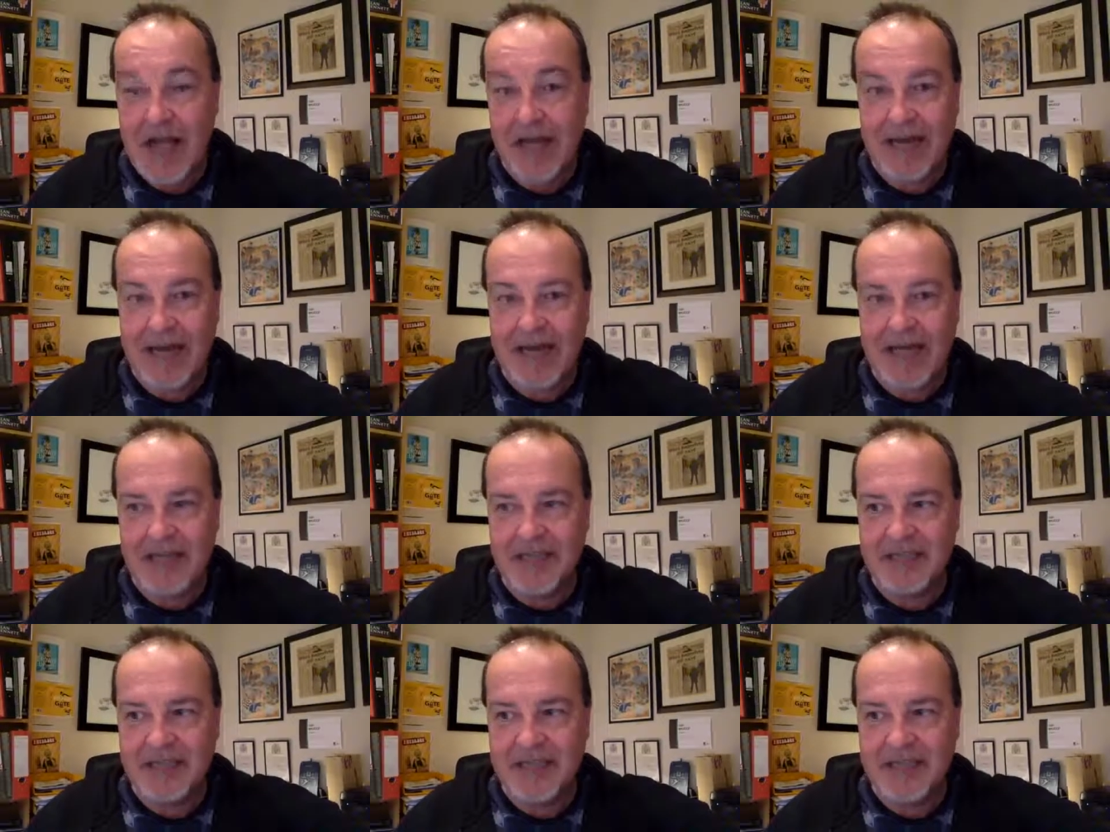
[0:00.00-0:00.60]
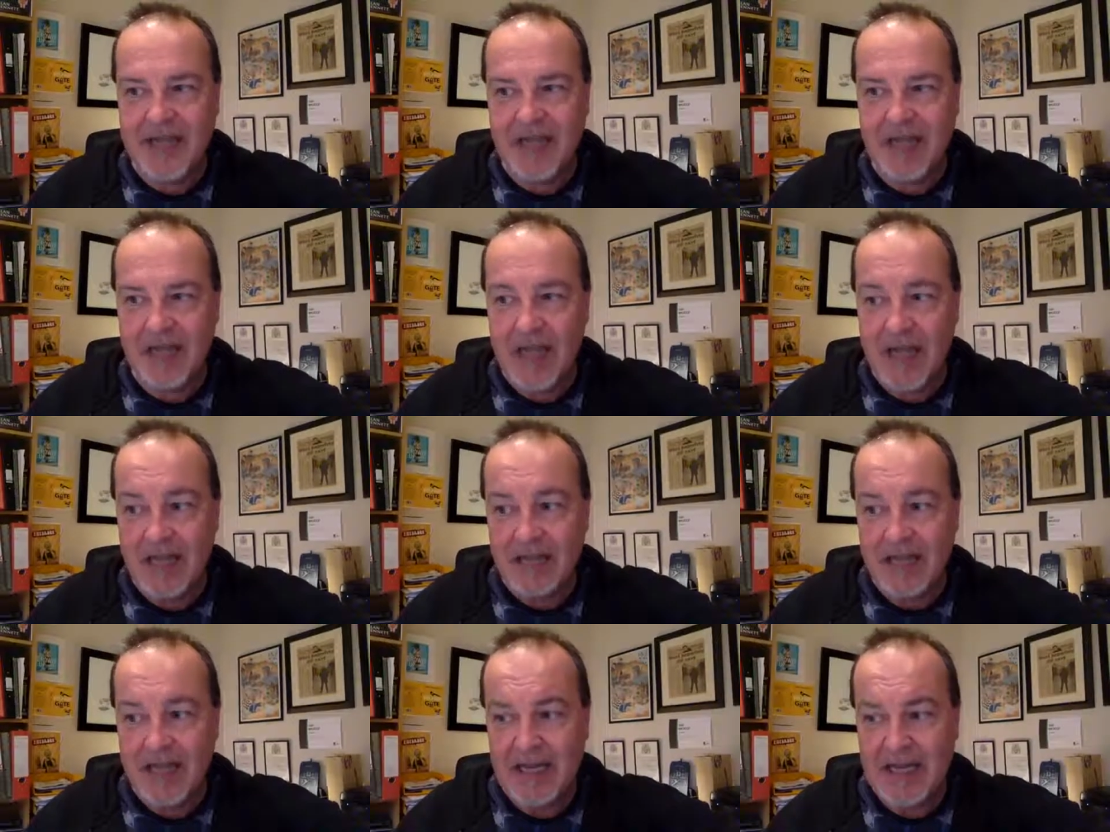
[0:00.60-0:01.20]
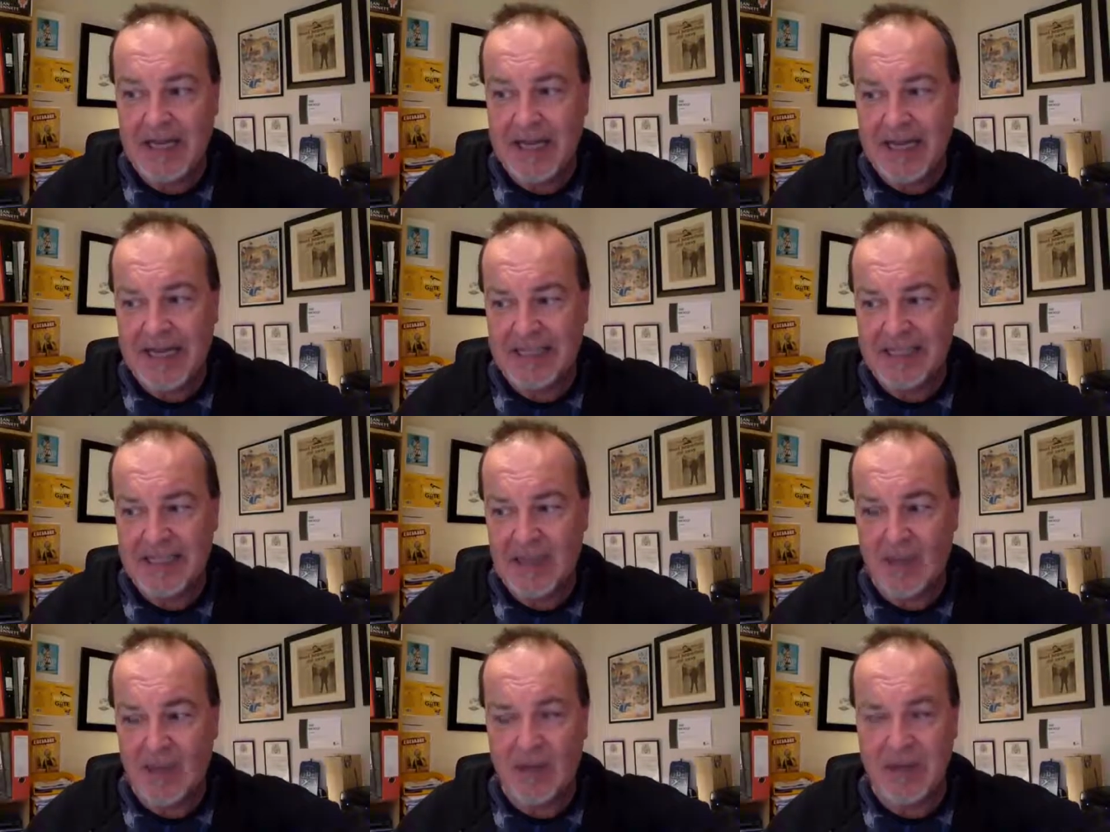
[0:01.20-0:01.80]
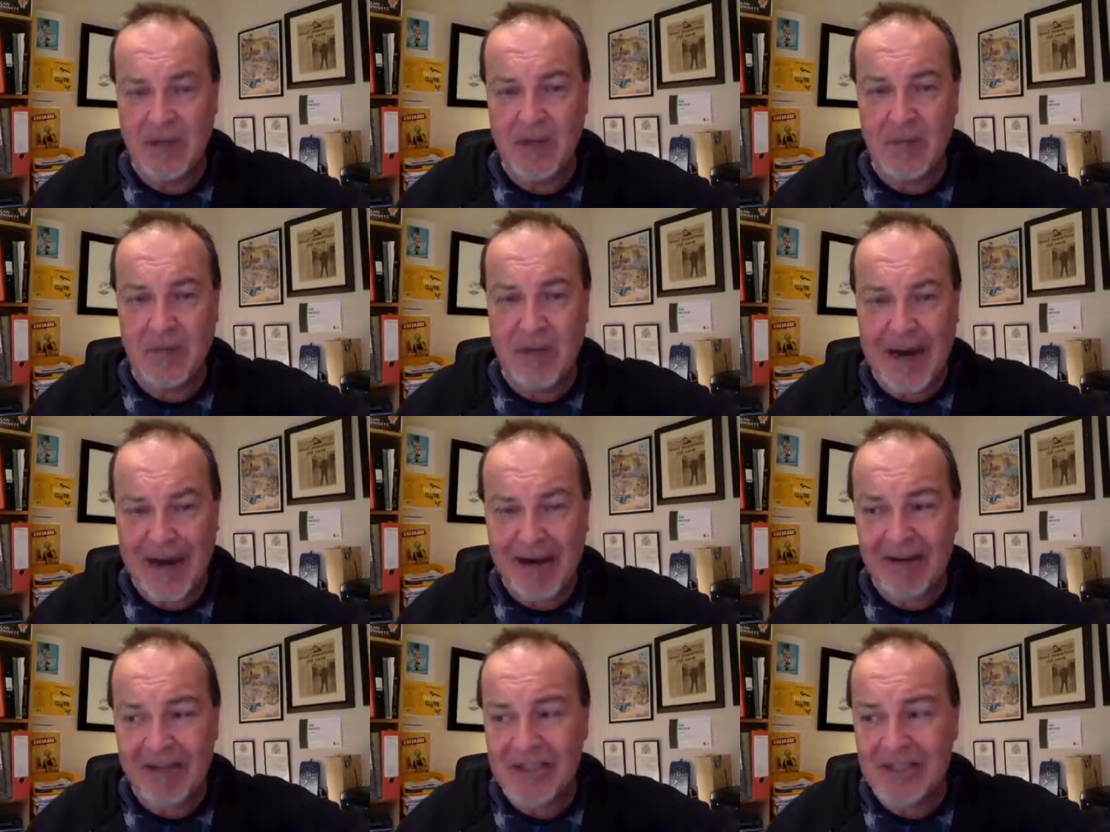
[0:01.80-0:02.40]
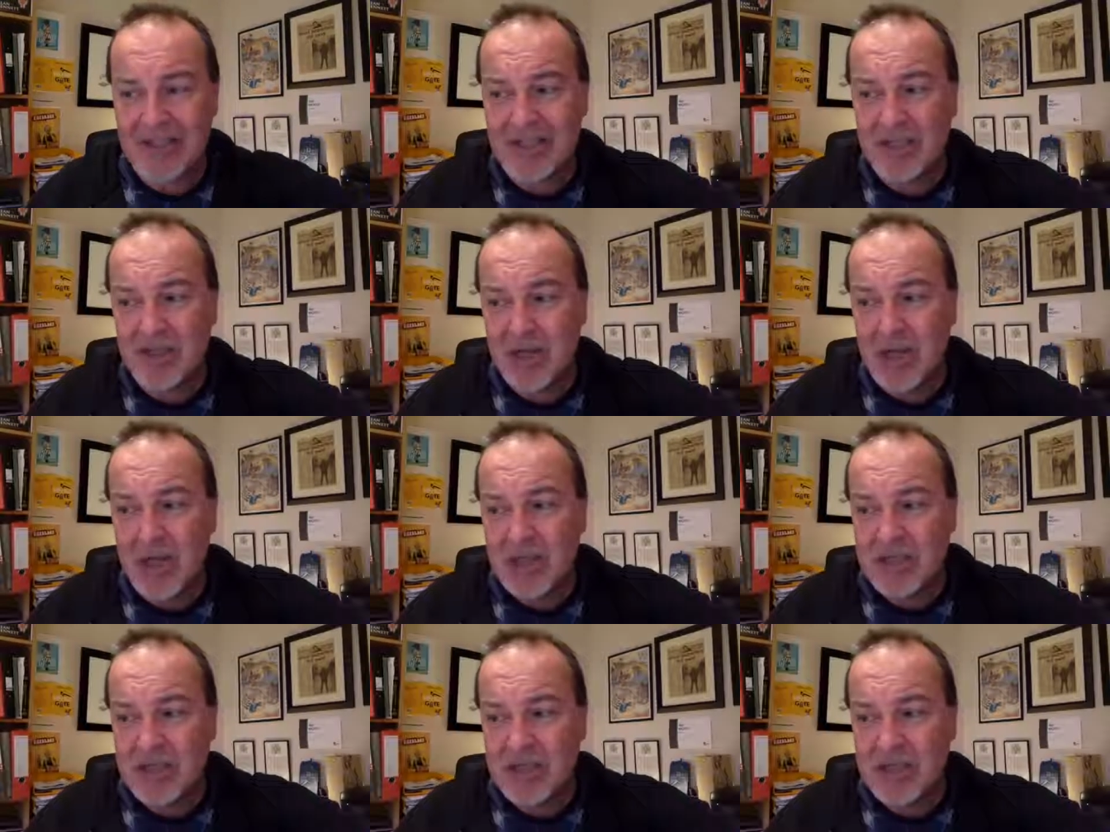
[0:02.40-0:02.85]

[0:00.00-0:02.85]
and I could tell that Leslie was embarrassed